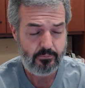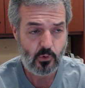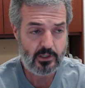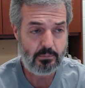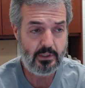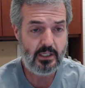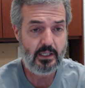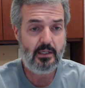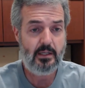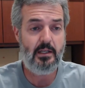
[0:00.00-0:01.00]
it could
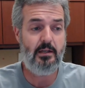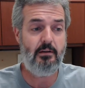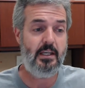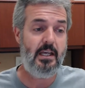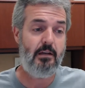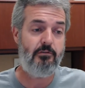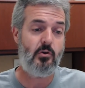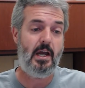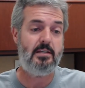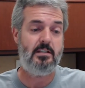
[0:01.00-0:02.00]
be, and again, if
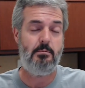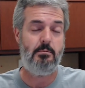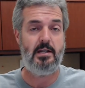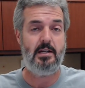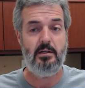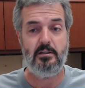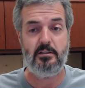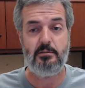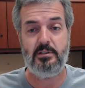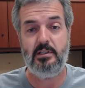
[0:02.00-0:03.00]
you're asking about a
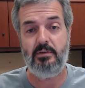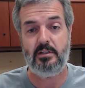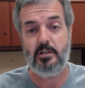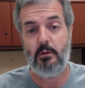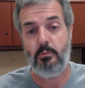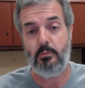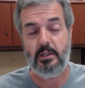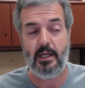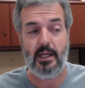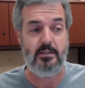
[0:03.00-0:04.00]
specific supplement
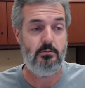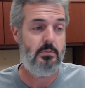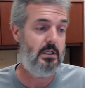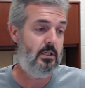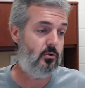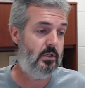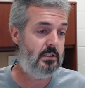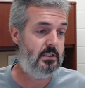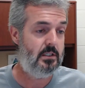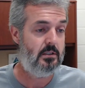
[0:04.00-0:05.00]
like H&B or
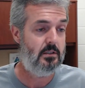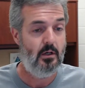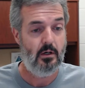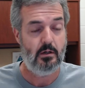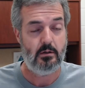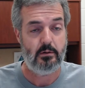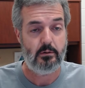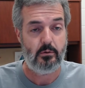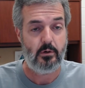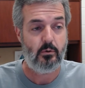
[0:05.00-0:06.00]
creatine
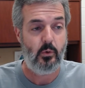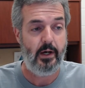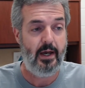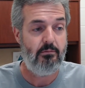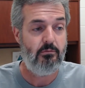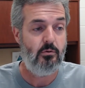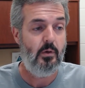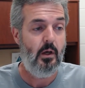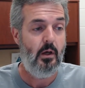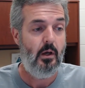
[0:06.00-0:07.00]
or what have you,
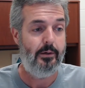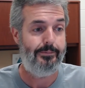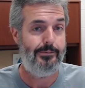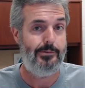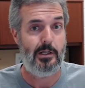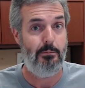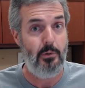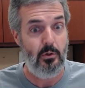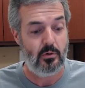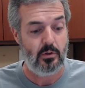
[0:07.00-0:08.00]
chocolate
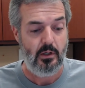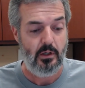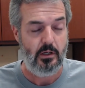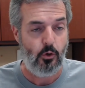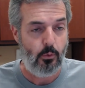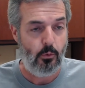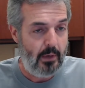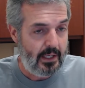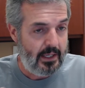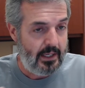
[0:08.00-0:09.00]
milk,
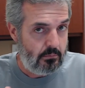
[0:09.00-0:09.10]
make it,